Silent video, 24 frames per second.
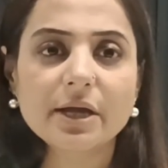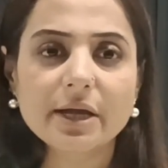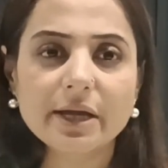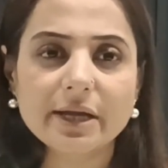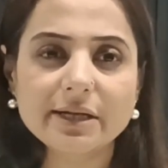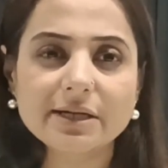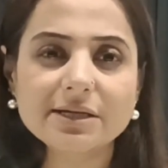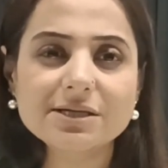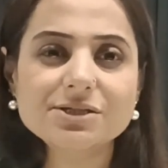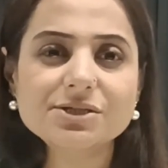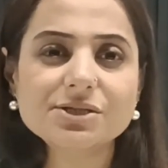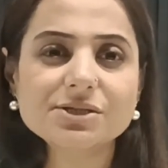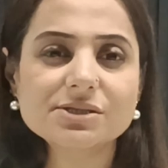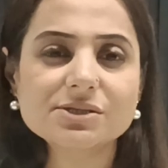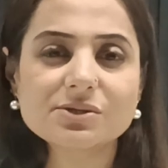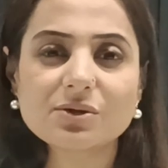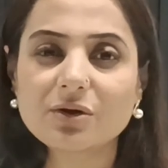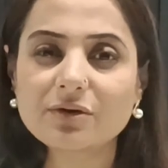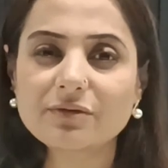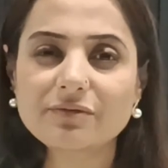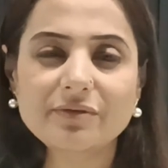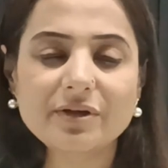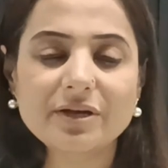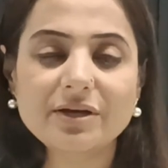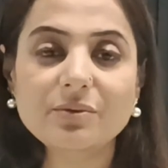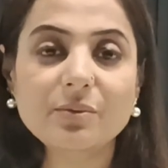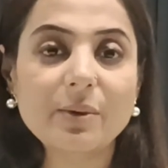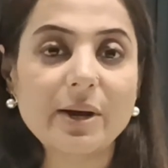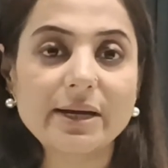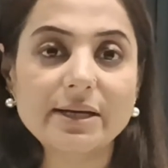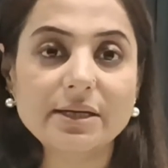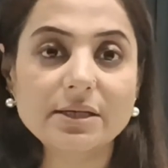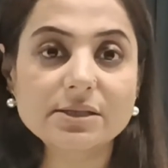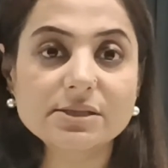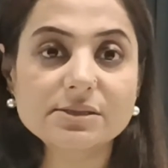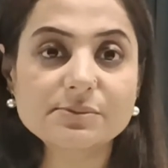English is not very
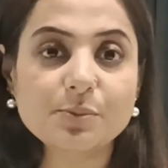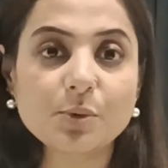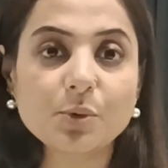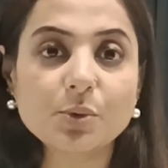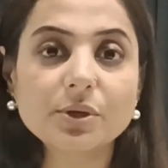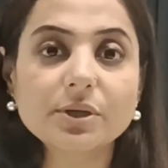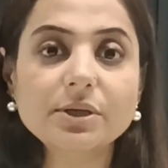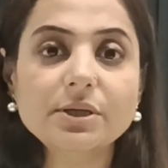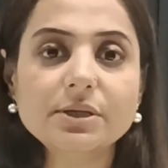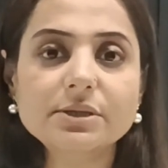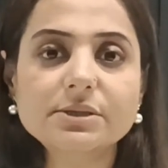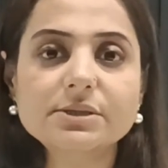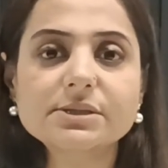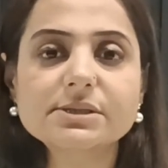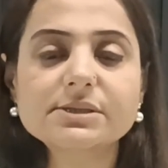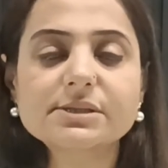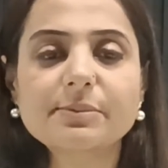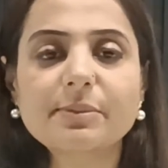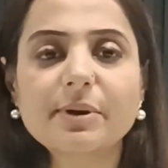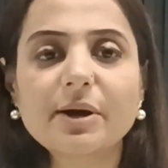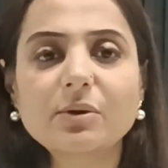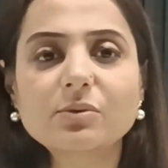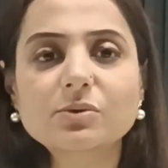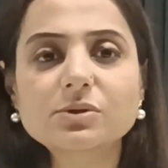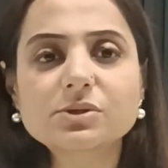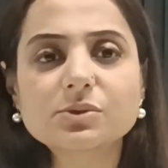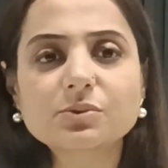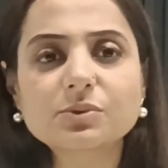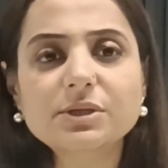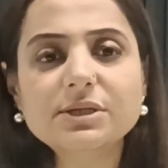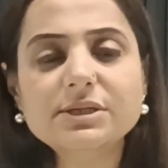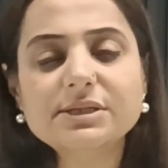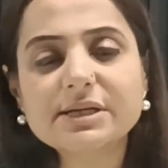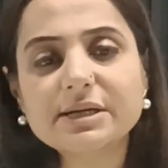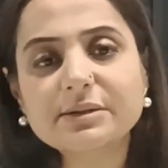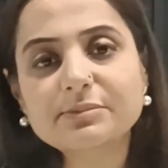widely spoken, it is about
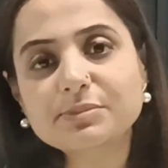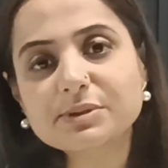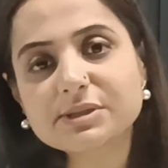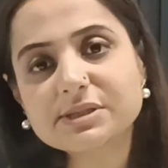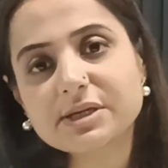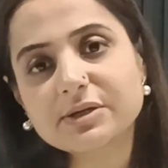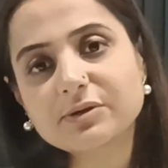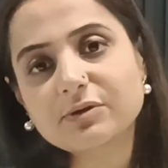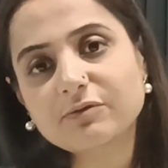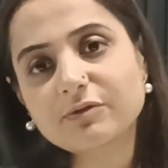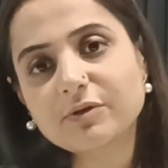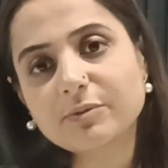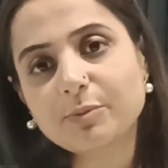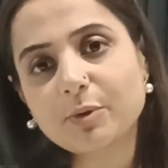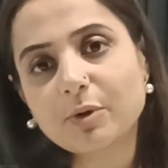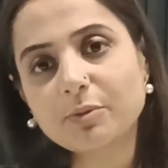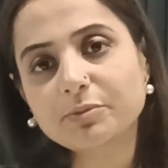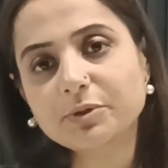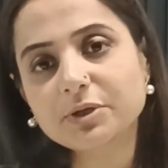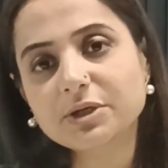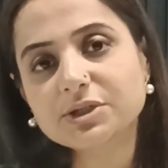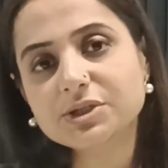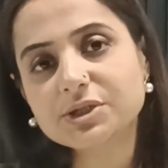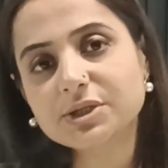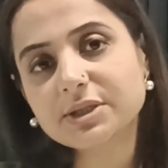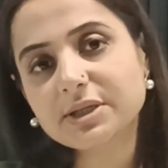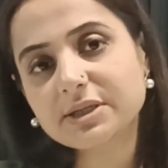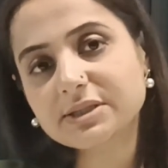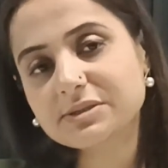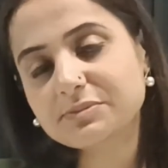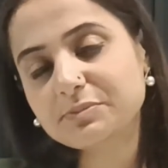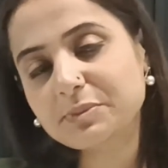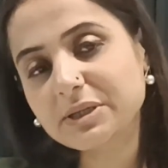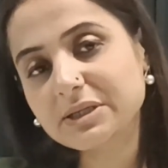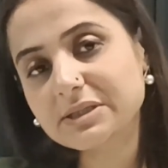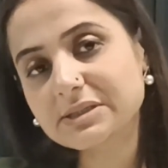only 10% of the population
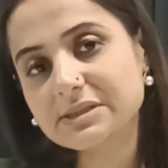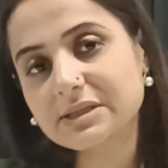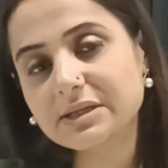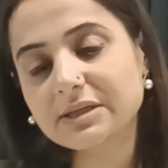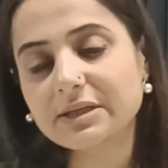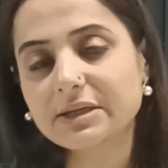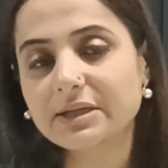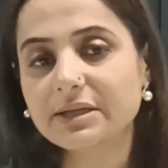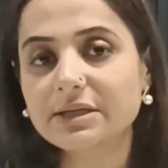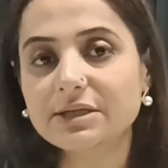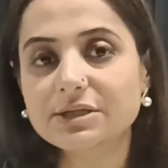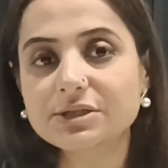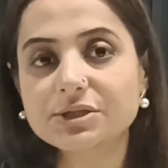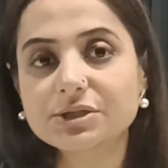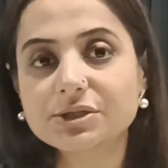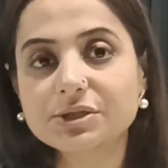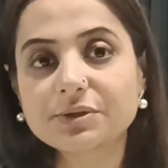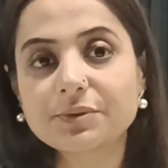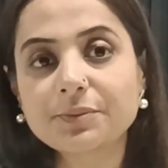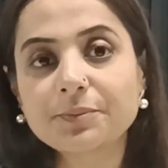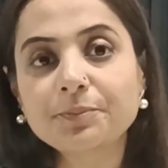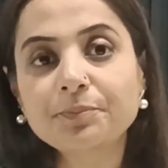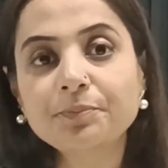that speaks in English.